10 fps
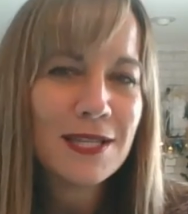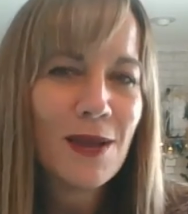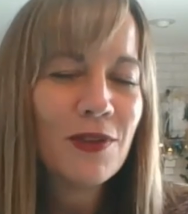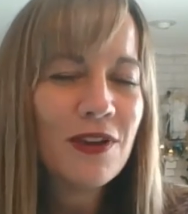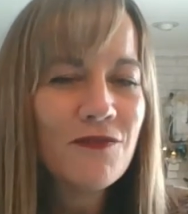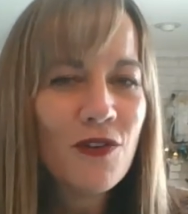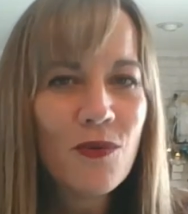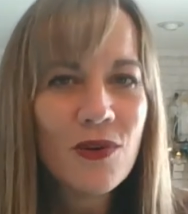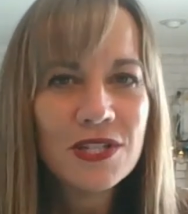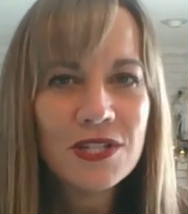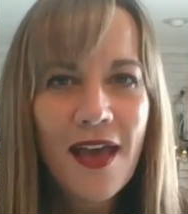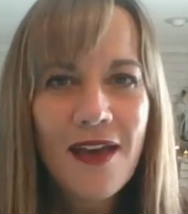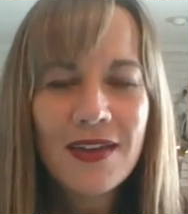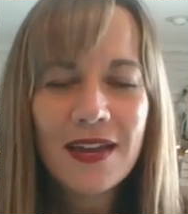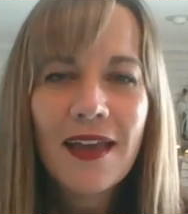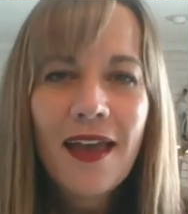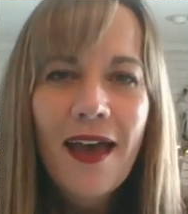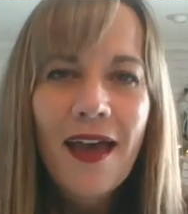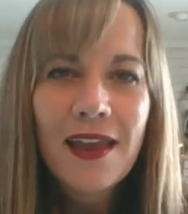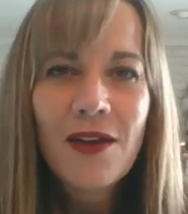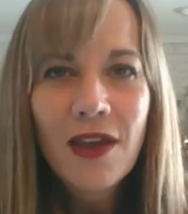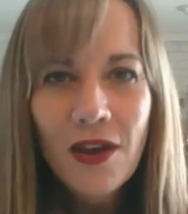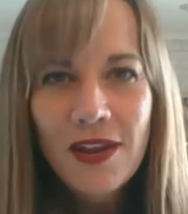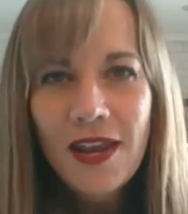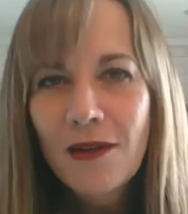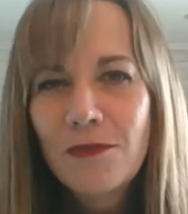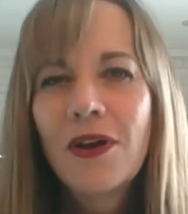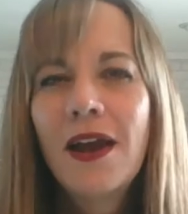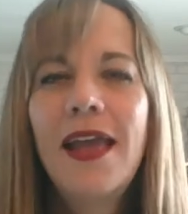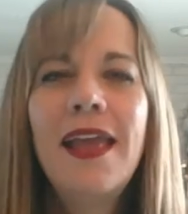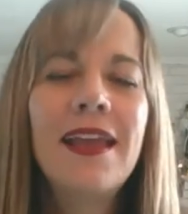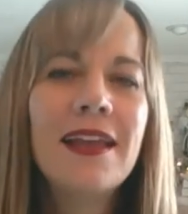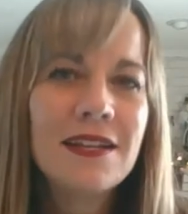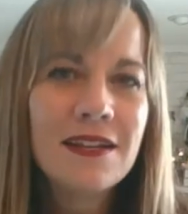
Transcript: So I'm looking forward to having, you know, Cody on break and,